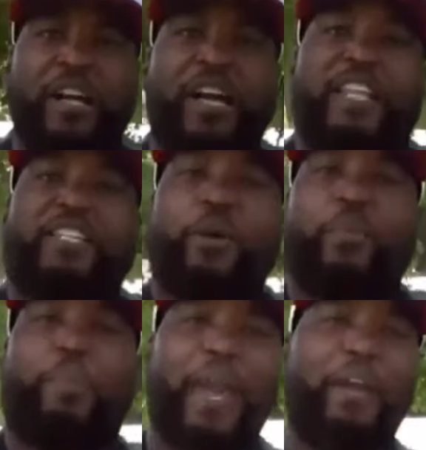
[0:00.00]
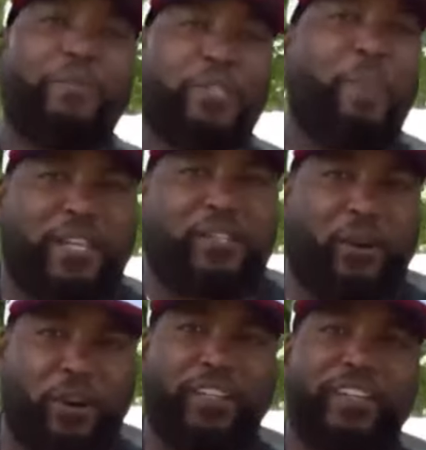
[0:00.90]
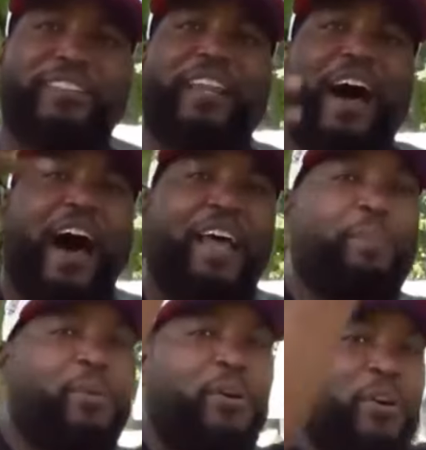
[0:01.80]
And so we paid respects earlier to the Honorable